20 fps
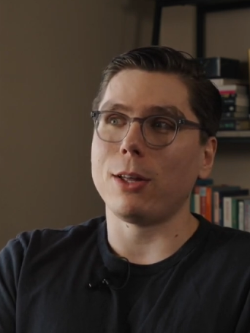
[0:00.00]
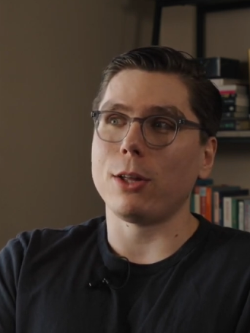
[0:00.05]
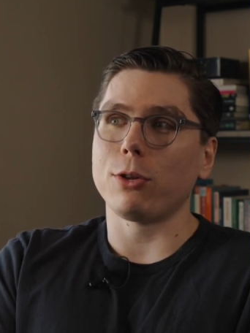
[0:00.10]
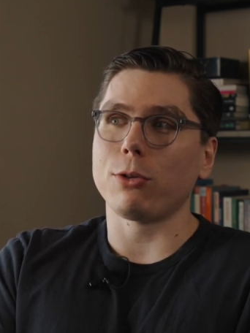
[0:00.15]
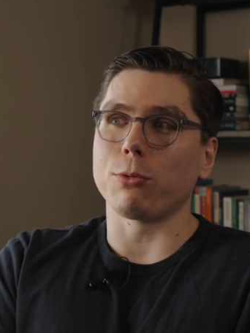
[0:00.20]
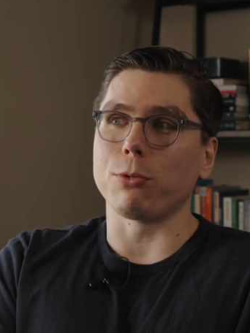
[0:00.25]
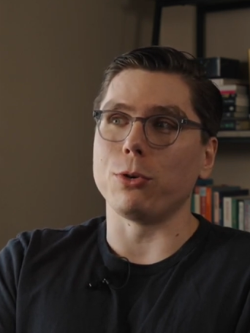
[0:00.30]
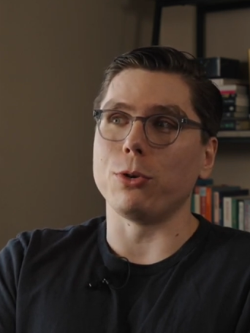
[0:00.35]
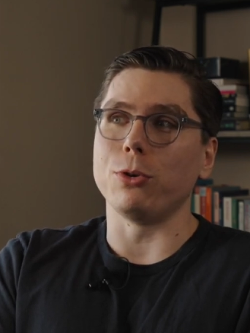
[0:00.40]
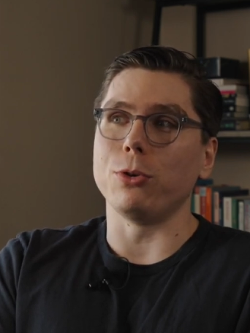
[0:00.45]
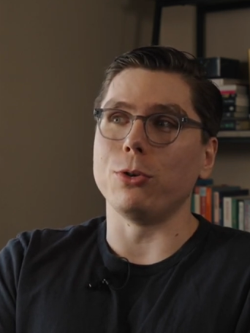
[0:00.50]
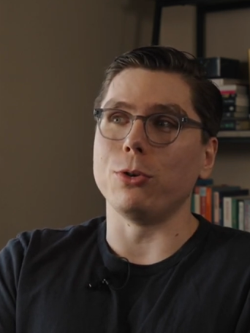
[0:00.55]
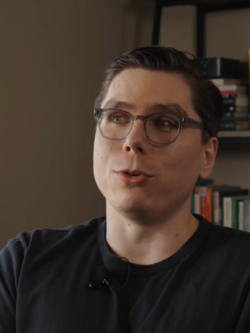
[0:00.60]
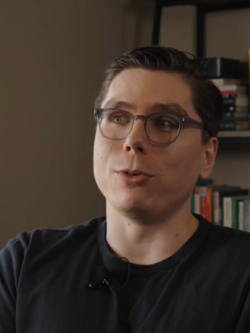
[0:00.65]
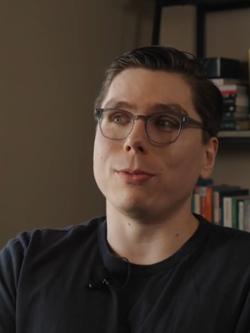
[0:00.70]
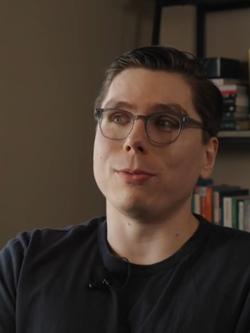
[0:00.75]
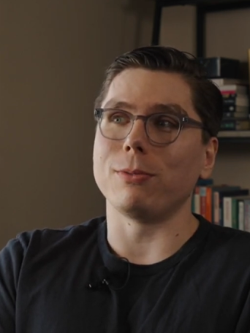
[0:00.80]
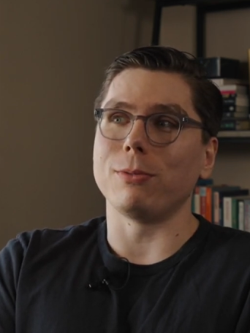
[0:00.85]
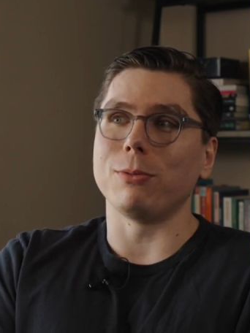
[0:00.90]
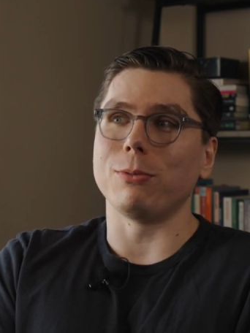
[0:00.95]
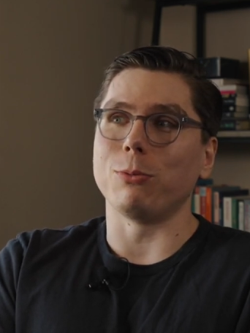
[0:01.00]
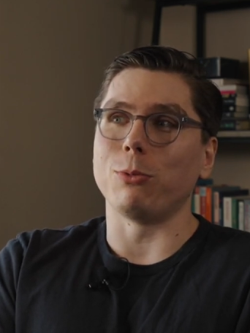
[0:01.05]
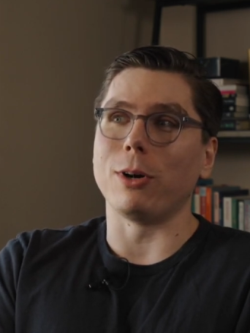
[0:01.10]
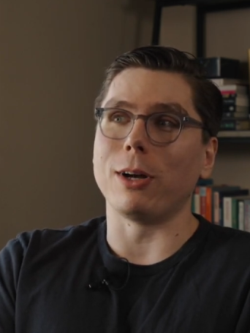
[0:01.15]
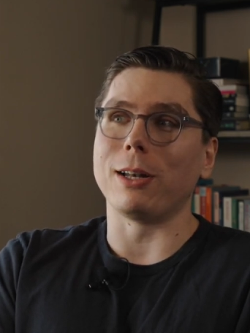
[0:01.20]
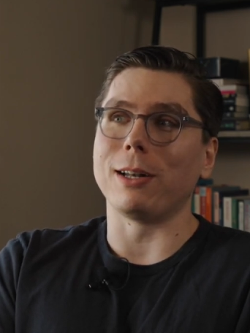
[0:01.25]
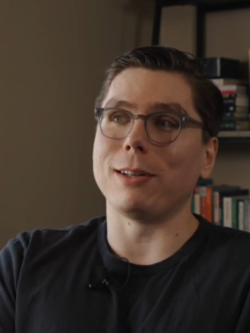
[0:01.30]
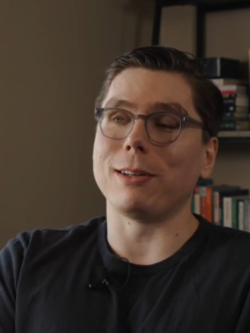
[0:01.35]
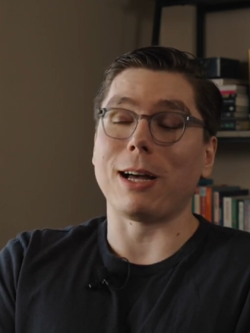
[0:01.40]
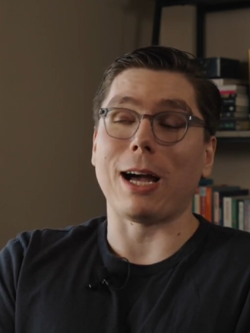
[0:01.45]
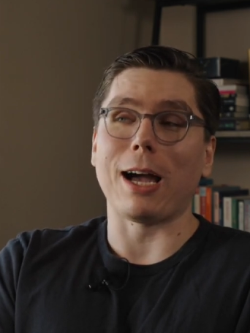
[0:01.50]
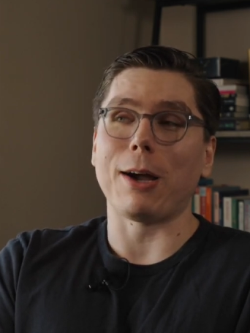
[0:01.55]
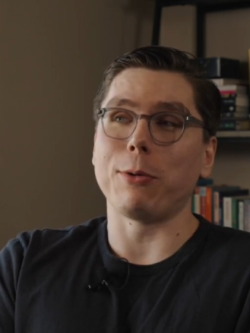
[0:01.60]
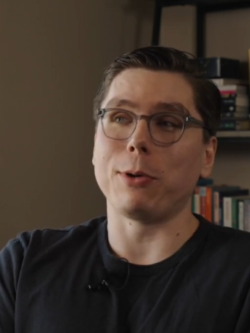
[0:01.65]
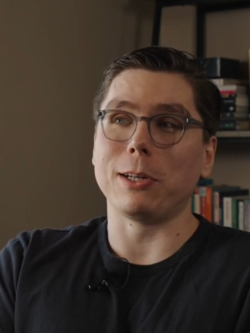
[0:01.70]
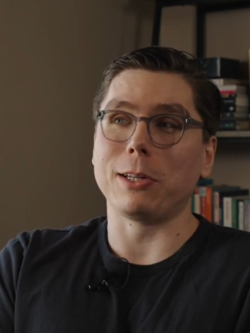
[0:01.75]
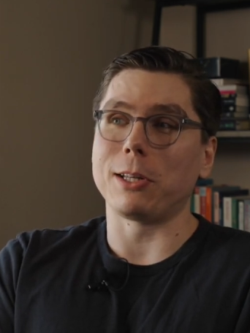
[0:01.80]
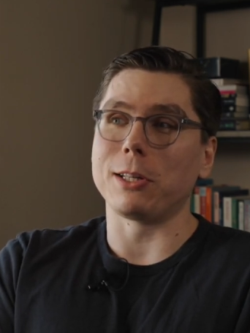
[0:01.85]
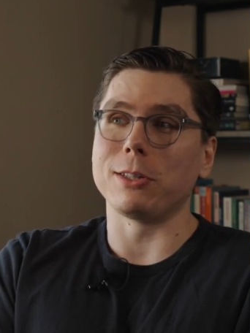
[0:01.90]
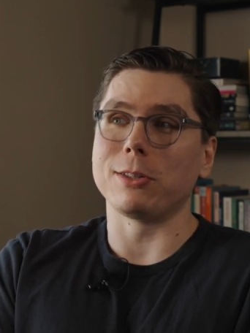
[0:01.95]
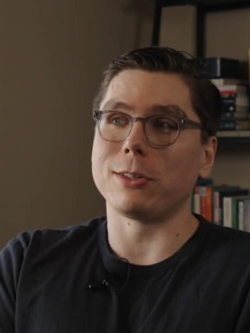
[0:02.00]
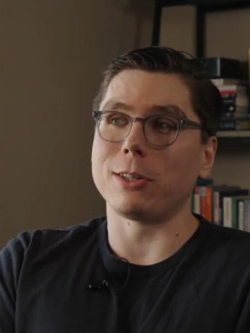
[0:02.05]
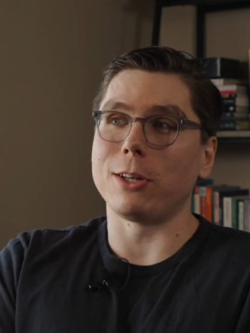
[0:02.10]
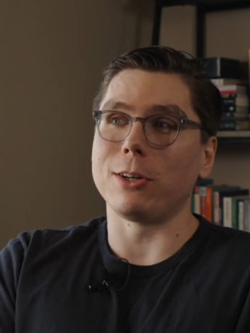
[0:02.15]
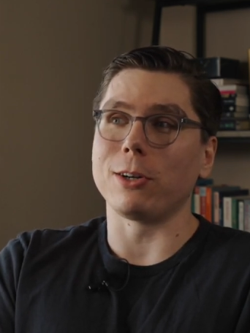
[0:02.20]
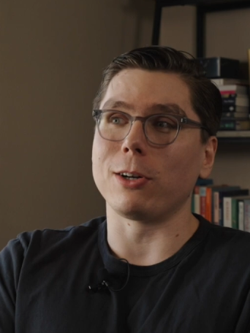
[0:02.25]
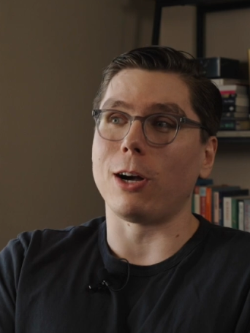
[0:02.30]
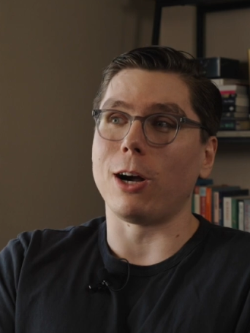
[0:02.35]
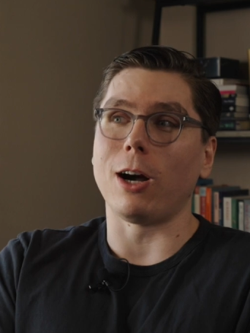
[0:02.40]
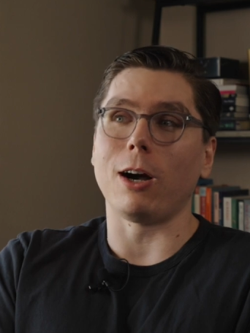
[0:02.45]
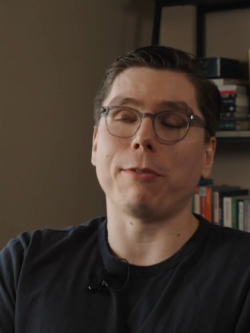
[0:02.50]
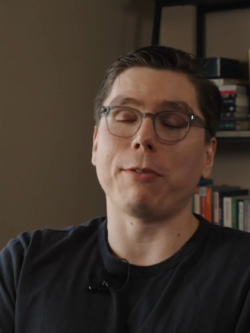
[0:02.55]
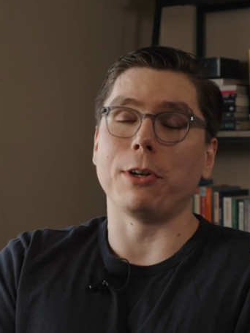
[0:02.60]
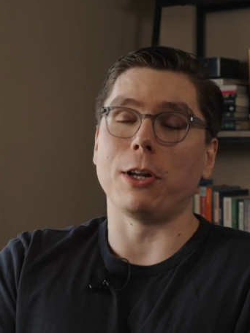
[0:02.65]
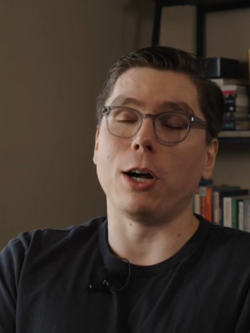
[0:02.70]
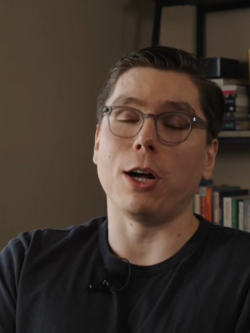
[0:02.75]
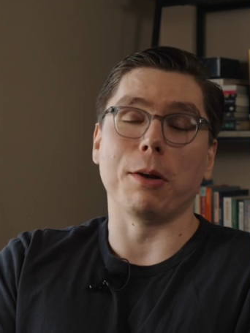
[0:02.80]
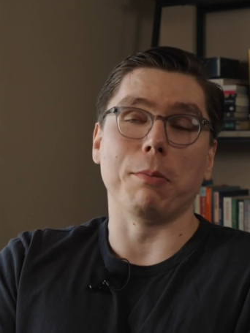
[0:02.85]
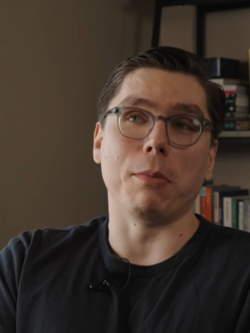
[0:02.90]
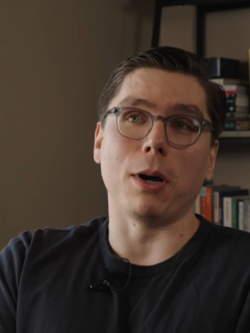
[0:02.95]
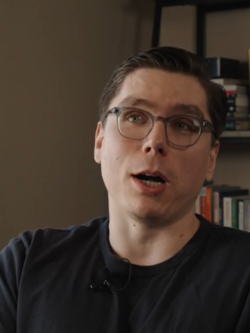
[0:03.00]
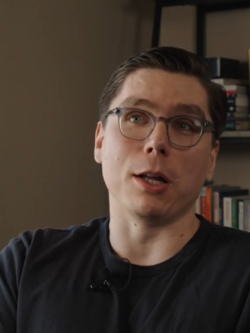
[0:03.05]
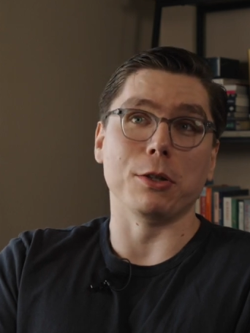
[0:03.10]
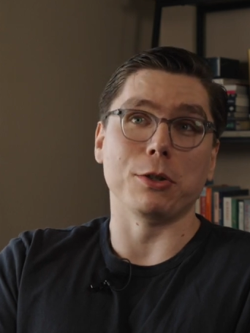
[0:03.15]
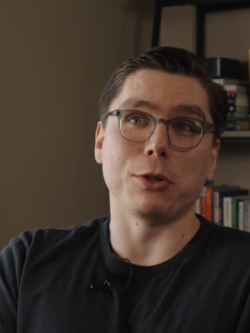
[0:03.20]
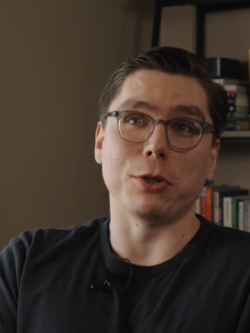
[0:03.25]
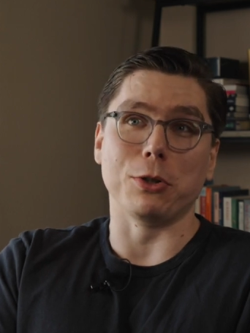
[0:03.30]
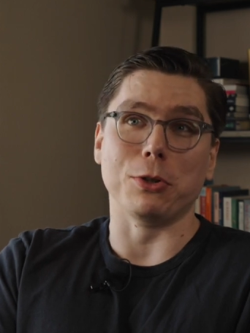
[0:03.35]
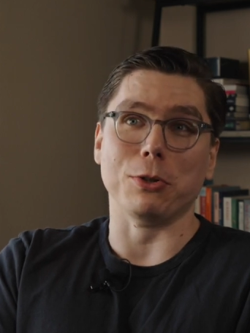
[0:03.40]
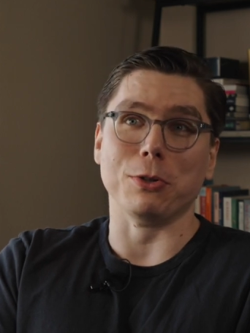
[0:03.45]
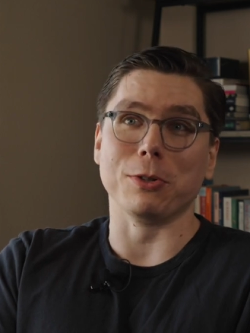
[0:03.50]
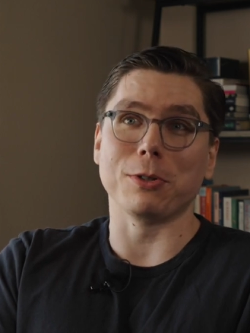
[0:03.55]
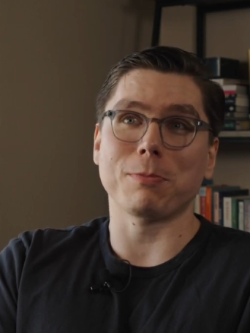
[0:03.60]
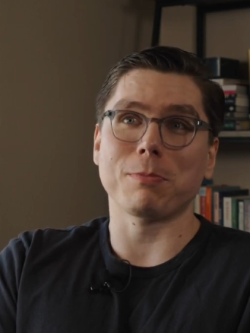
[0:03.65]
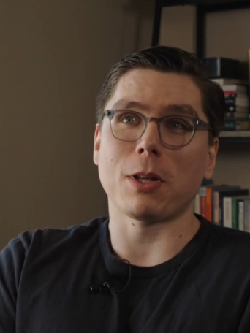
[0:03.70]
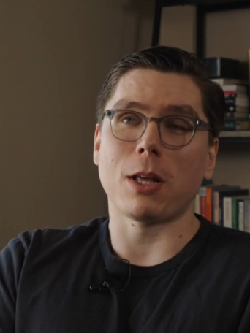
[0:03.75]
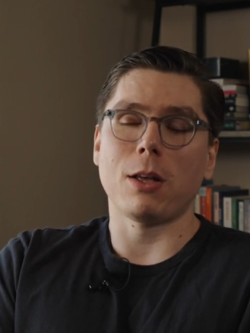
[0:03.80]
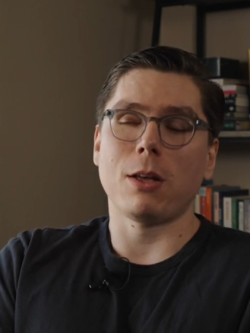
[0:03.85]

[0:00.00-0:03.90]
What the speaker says: through what I would consider off and on monsoons.